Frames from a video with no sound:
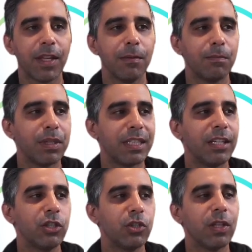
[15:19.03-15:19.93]

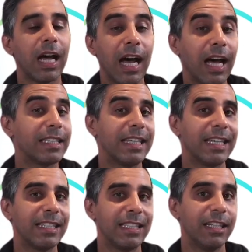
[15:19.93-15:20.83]
potential
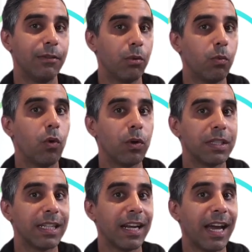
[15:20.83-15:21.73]
RDNT rewards
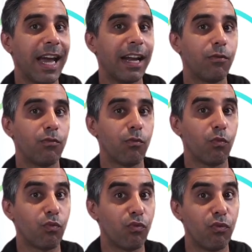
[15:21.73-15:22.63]
that I had
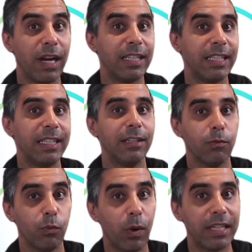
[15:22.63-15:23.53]
ready
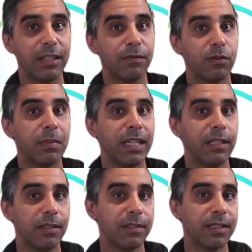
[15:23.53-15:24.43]
waiting for me
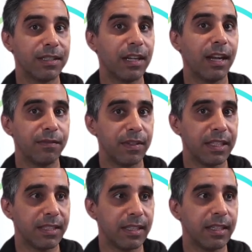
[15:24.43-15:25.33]
to start
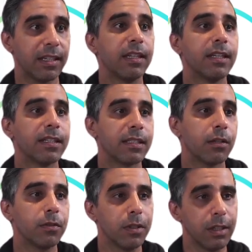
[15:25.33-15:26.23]
vesting.
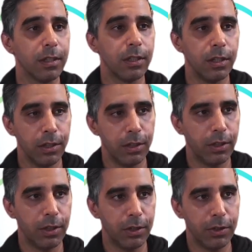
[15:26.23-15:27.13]
So
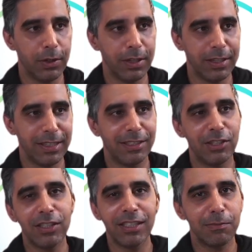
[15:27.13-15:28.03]
it's
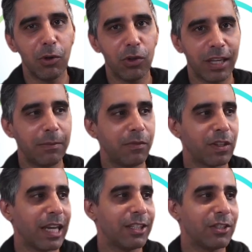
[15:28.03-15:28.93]
just a small
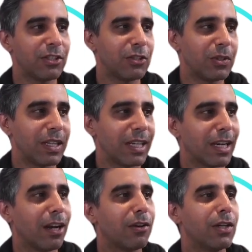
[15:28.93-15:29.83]
gamification to
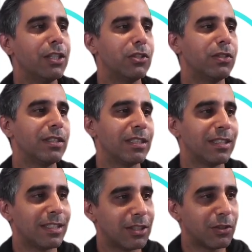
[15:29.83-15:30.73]
encourage
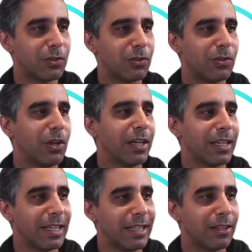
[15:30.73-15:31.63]
users to
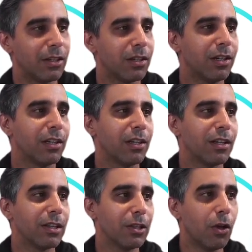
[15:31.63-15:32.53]
either
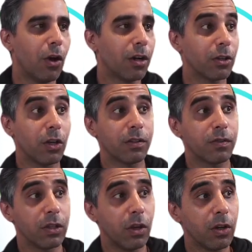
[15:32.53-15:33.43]
lock for
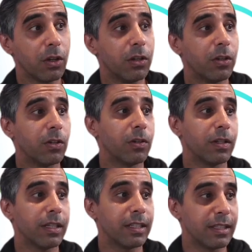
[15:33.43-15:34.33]
longer,
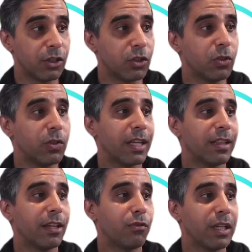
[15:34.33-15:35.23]
or ensure that
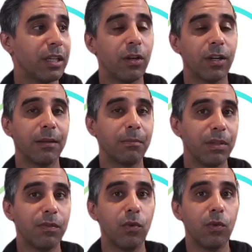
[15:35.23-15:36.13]
they're relocking
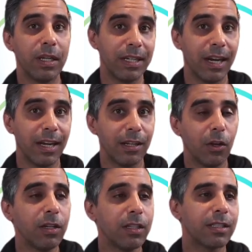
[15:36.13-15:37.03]
before it
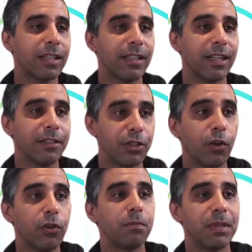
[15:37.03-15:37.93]
unlocks so that they
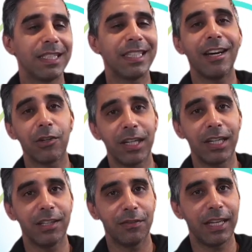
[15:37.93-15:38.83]
don't miss out on
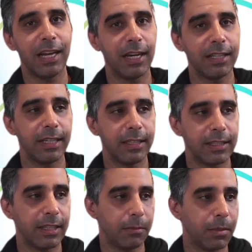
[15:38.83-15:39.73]
any of their
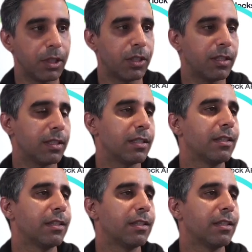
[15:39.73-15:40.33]
RDNT emissions.